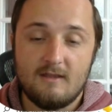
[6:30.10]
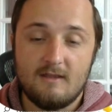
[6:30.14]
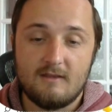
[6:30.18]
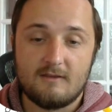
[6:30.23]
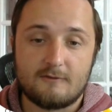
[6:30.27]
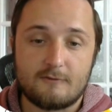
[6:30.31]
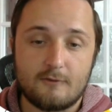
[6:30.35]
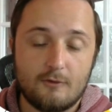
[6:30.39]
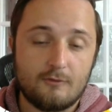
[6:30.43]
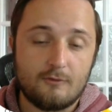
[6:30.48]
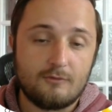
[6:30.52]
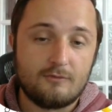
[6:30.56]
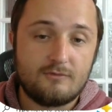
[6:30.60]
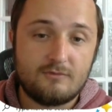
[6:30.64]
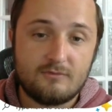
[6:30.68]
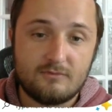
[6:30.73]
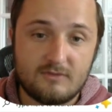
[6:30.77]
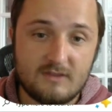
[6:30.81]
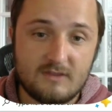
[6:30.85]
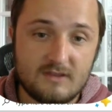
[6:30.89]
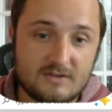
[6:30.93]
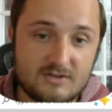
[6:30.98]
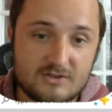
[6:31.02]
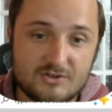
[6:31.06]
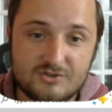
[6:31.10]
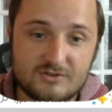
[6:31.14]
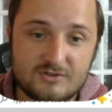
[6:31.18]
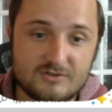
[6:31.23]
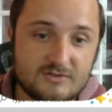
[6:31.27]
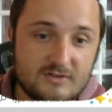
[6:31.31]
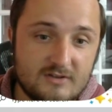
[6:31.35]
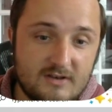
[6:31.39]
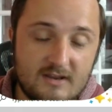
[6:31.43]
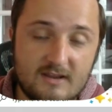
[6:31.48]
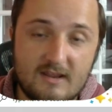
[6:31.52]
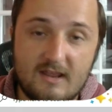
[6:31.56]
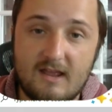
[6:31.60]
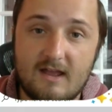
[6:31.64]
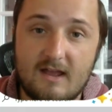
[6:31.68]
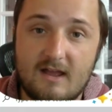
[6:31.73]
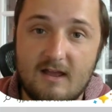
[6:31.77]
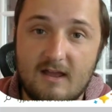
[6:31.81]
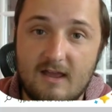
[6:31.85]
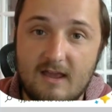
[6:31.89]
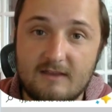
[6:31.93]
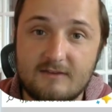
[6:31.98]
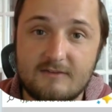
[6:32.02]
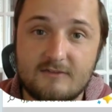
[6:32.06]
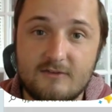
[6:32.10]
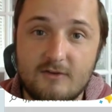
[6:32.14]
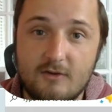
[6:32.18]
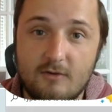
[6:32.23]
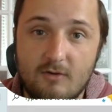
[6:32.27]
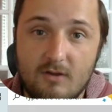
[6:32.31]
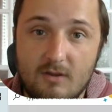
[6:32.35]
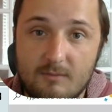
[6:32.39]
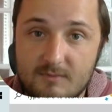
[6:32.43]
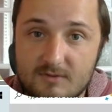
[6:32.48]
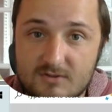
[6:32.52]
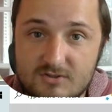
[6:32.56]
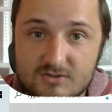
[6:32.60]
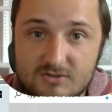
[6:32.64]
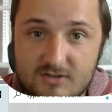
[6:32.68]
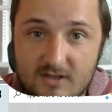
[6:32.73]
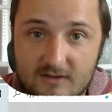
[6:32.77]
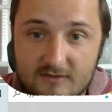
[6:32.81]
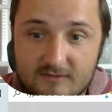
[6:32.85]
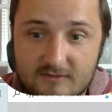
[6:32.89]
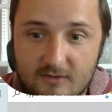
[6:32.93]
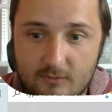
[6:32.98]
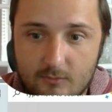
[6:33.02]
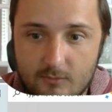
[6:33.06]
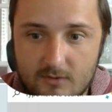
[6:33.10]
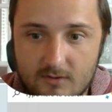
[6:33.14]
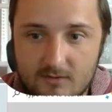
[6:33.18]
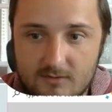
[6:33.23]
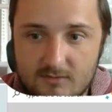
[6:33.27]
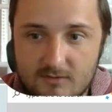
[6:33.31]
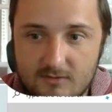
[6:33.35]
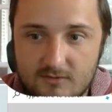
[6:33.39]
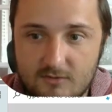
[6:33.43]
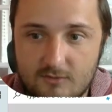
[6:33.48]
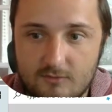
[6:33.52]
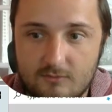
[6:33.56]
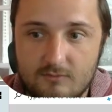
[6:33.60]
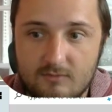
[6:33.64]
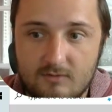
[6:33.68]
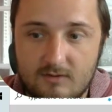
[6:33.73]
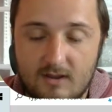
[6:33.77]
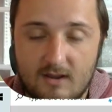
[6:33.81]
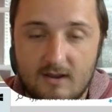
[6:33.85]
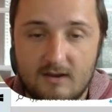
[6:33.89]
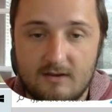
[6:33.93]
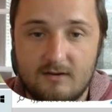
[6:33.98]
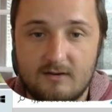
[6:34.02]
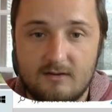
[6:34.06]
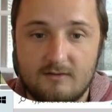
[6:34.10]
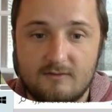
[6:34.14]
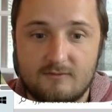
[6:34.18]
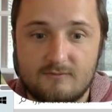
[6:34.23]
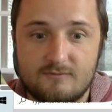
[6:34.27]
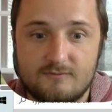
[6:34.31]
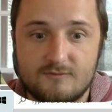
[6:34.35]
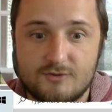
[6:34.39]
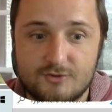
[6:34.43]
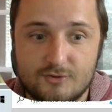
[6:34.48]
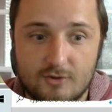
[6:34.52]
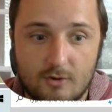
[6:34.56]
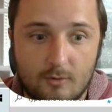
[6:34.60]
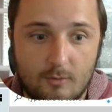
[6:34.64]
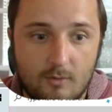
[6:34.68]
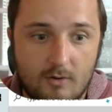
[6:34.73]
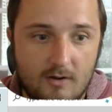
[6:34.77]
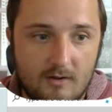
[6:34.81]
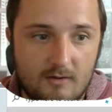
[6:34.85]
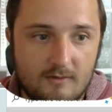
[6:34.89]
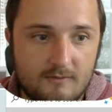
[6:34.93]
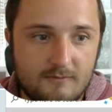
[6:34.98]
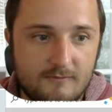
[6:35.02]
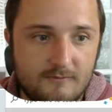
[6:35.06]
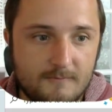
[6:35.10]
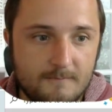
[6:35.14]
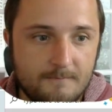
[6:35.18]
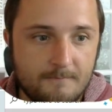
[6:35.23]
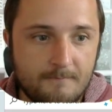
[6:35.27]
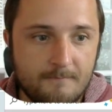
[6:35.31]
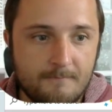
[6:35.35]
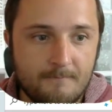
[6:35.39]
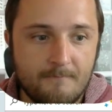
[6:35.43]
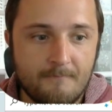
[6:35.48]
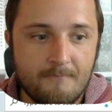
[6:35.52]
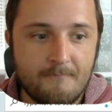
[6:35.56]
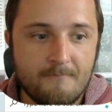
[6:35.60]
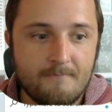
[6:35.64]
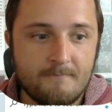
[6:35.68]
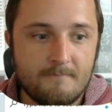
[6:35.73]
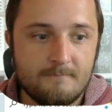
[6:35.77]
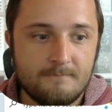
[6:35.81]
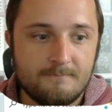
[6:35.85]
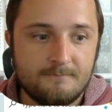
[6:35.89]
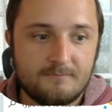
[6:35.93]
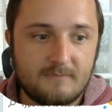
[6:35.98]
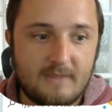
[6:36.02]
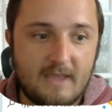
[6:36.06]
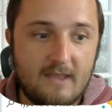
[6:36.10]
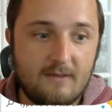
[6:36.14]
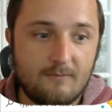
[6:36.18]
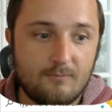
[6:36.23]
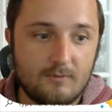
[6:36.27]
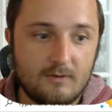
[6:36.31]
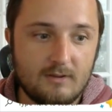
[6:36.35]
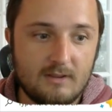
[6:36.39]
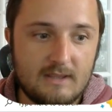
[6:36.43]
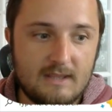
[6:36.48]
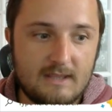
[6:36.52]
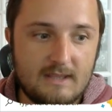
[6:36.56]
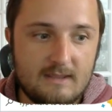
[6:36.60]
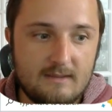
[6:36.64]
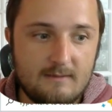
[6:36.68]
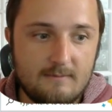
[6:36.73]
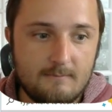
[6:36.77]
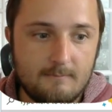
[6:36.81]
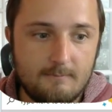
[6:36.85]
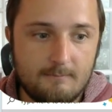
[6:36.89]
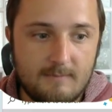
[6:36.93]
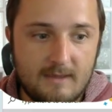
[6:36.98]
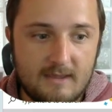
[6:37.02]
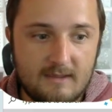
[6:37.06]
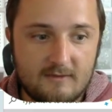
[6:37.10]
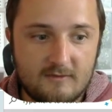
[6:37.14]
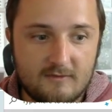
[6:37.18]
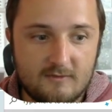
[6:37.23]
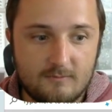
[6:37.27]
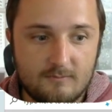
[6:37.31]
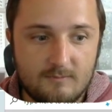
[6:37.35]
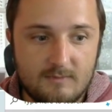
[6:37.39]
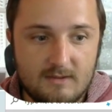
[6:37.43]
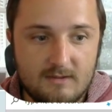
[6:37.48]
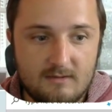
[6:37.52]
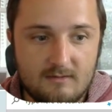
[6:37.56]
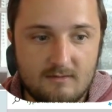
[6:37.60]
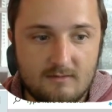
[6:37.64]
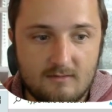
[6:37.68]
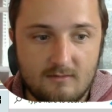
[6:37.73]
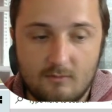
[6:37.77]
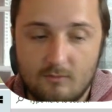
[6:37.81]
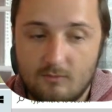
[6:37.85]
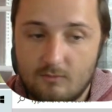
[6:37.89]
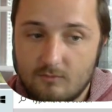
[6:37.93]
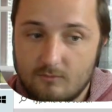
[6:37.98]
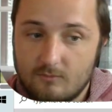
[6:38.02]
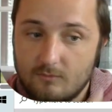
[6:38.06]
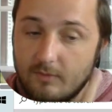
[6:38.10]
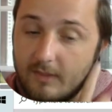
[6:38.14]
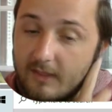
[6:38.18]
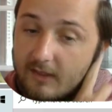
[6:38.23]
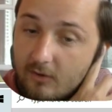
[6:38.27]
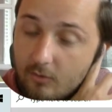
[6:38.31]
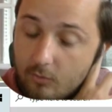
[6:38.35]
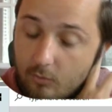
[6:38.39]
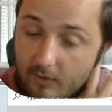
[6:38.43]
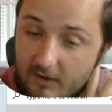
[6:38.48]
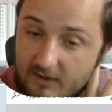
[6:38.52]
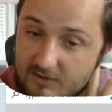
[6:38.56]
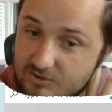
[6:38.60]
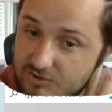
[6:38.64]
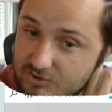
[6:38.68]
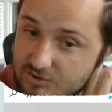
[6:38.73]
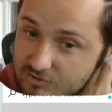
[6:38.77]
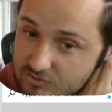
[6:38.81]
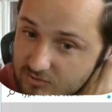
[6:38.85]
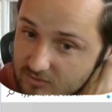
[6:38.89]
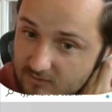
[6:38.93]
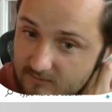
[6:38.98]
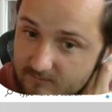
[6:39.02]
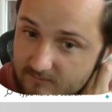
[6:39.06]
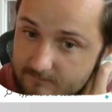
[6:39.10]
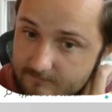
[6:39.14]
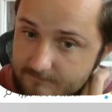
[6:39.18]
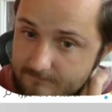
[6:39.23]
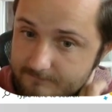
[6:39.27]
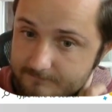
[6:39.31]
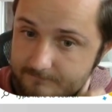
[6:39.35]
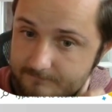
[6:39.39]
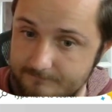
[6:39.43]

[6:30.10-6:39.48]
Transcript: So this is just an SEO image test I wanted to do and kind of show off. It really makes me like question,